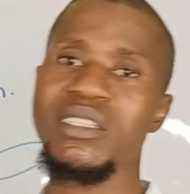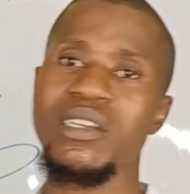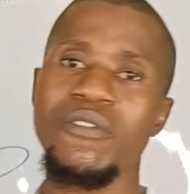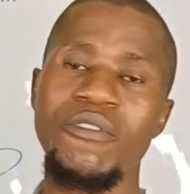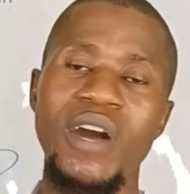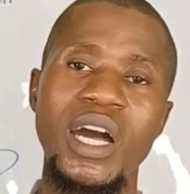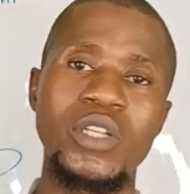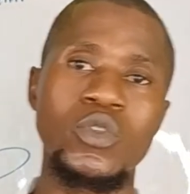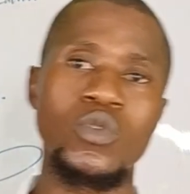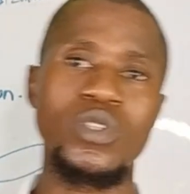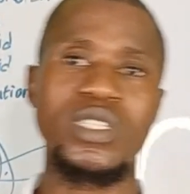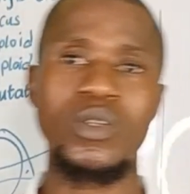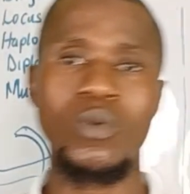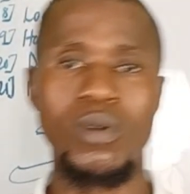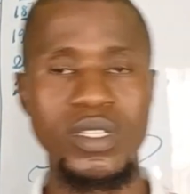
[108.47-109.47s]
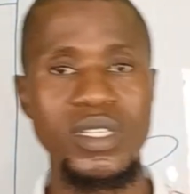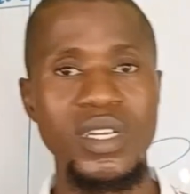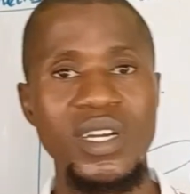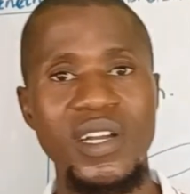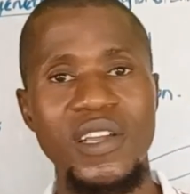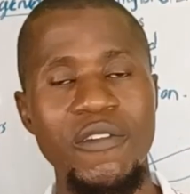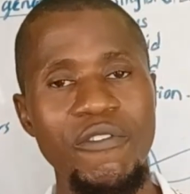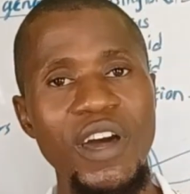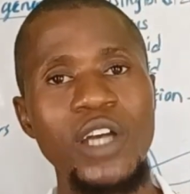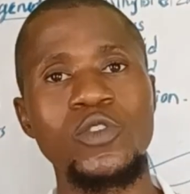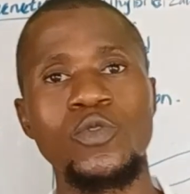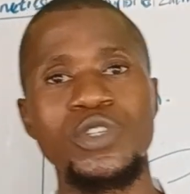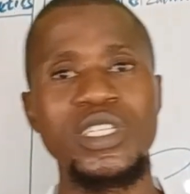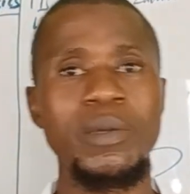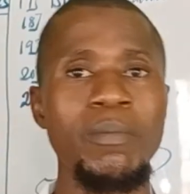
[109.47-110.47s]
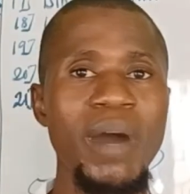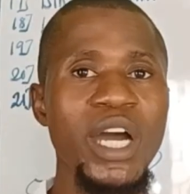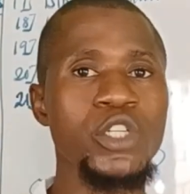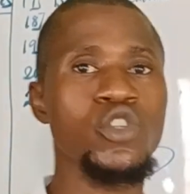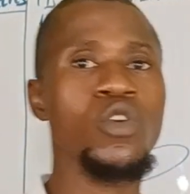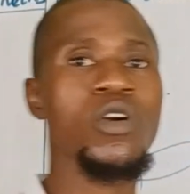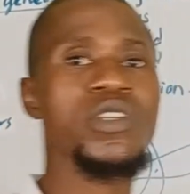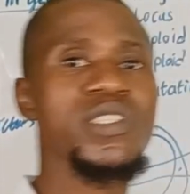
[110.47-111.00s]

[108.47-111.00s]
refer to the mature